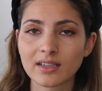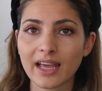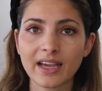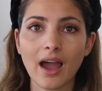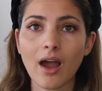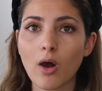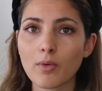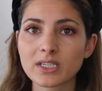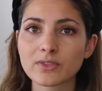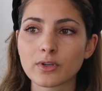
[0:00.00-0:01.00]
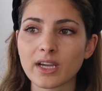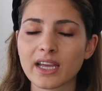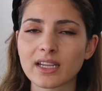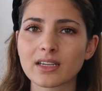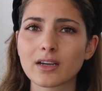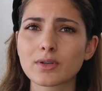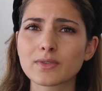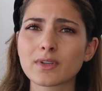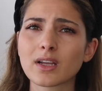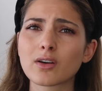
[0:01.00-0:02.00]
Like, I always forget it, and I always
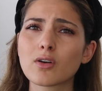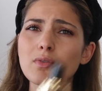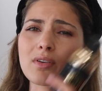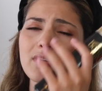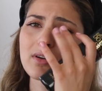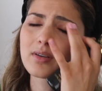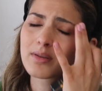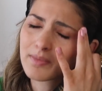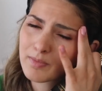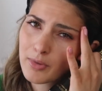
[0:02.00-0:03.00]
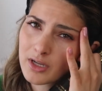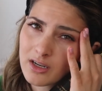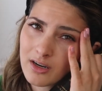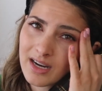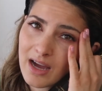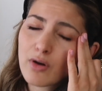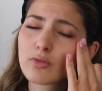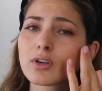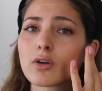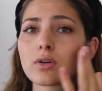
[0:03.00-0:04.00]
think like, oh, if I put it on now,
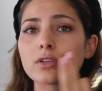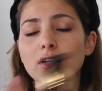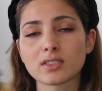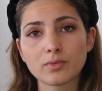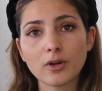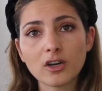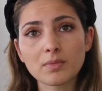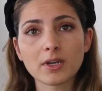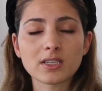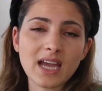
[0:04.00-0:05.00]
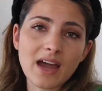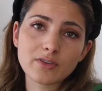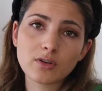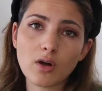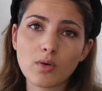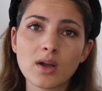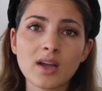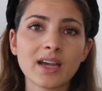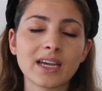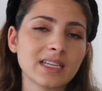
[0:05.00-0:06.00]
oh no, it doesn't work because I have to go
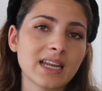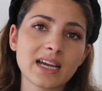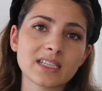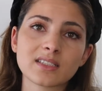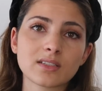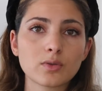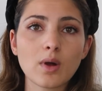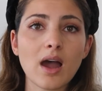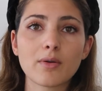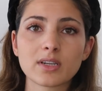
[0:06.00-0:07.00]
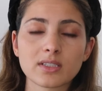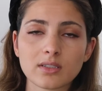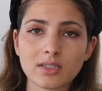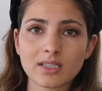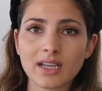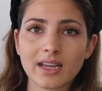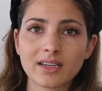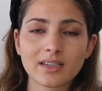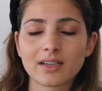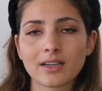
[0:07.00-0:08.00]
in the next 2 hours, and
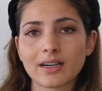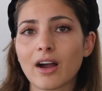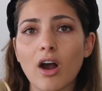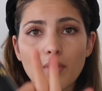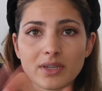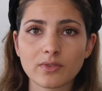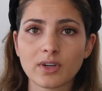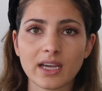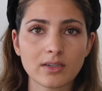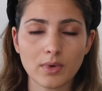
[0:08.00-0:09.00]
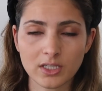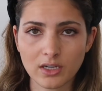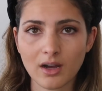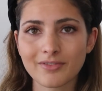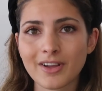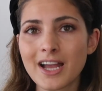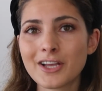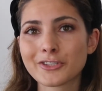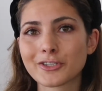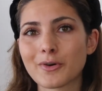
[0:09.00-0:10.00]
then I always forget to wash it off.
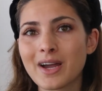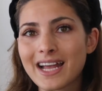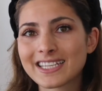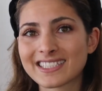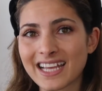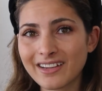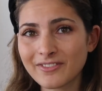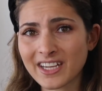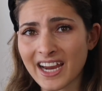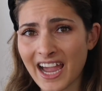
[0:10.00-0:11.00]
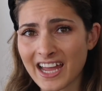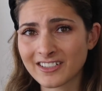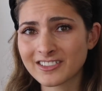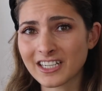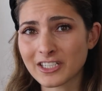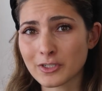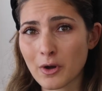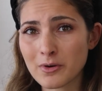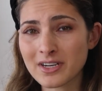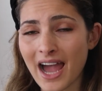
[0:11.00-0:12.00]
So a self-tanner that you
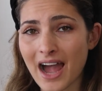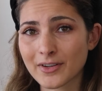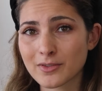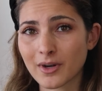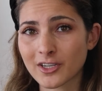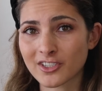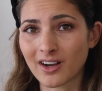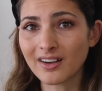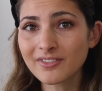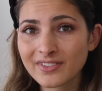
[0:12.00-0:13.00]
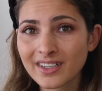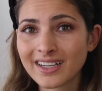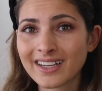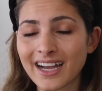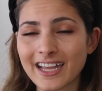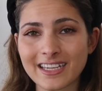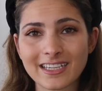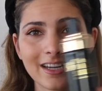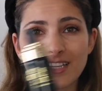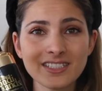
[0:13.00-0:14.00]
don't have to wash off, and
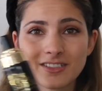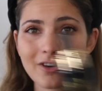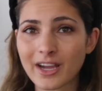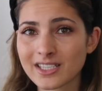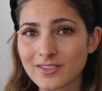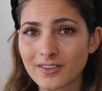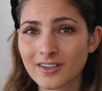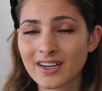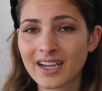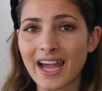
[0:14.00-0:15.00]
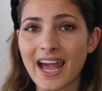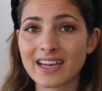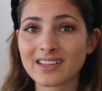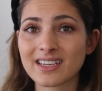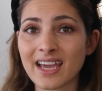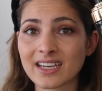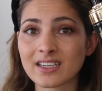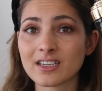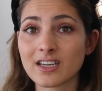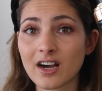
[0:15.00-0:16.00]
that doesn't transfer, and
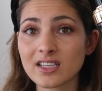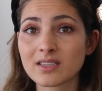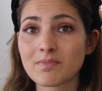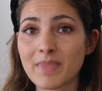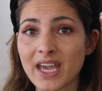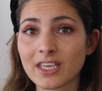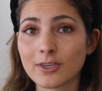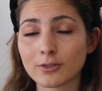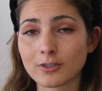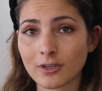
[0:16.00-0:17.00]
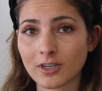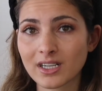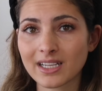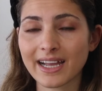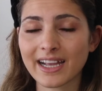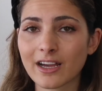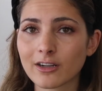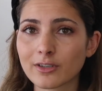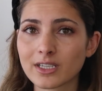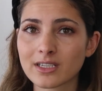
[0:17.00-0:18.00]
that does make you dark, like I
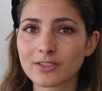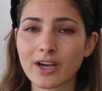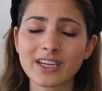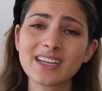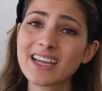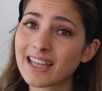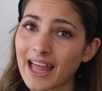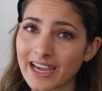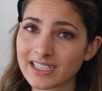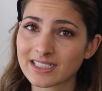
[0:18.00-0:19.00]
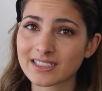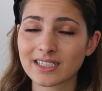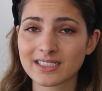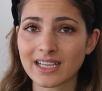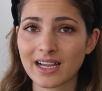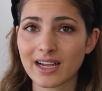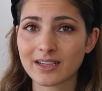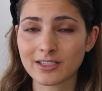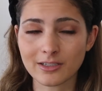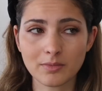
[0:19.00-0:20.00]
already tried and I liked it. That's
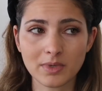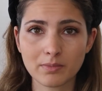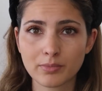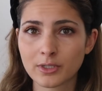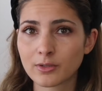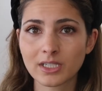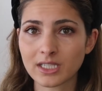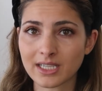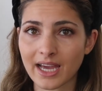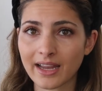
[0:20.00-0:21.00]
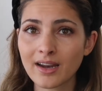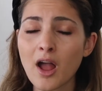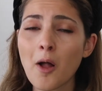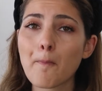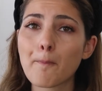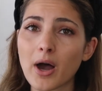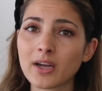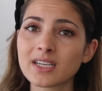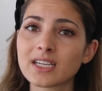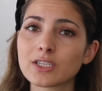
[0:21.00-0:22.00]
Saint-Tropez Pure Titan,
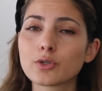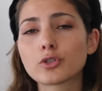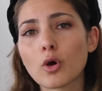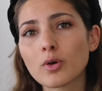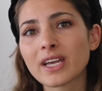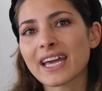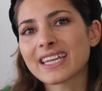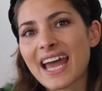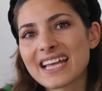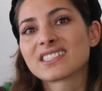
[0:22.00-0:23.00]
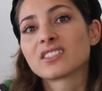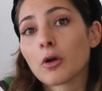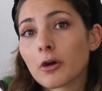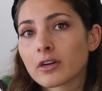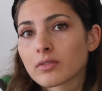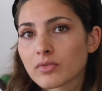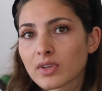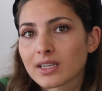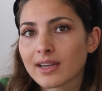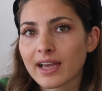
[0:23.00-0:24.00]
but you don't get as dark with
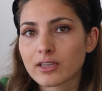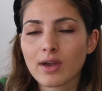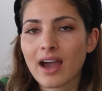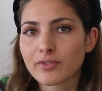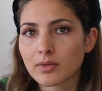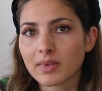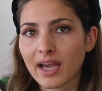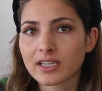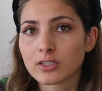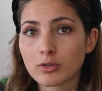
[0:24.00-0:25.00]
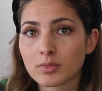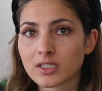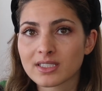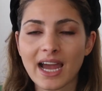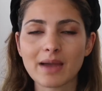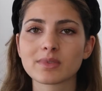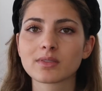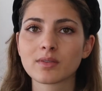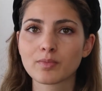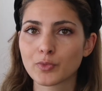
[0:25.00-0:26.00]
it. Like, you have to apply it numerous times
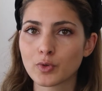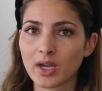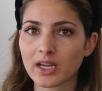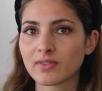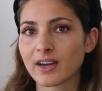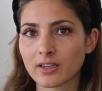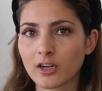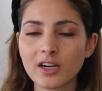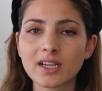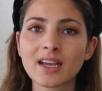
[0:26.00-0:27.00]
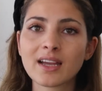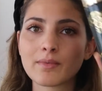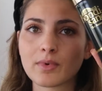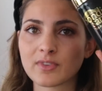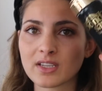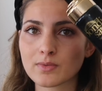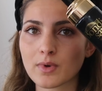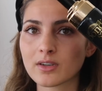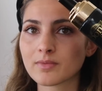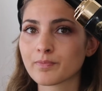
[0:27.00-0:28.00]
to get very dark. With this
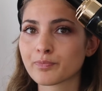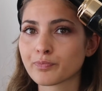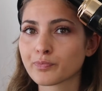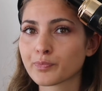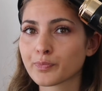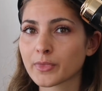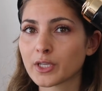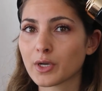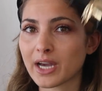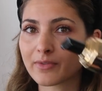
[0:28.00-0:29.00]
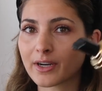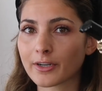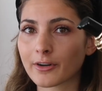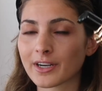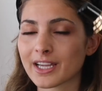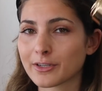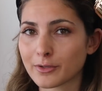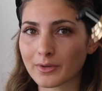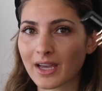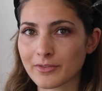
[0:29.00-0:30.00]
one, you get very dark and you
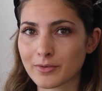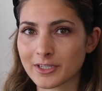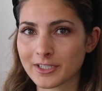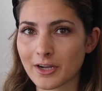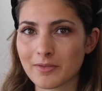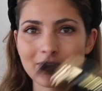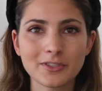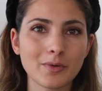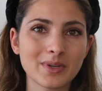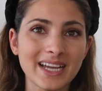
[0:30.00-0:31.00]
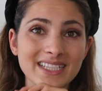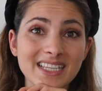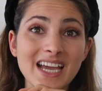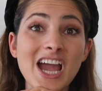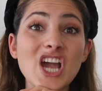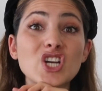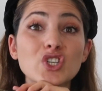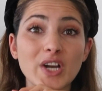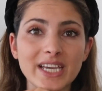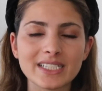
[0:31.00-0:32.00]
don't have to wash it off, so that's
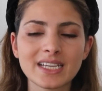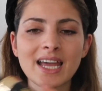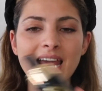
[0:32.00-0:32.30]
great.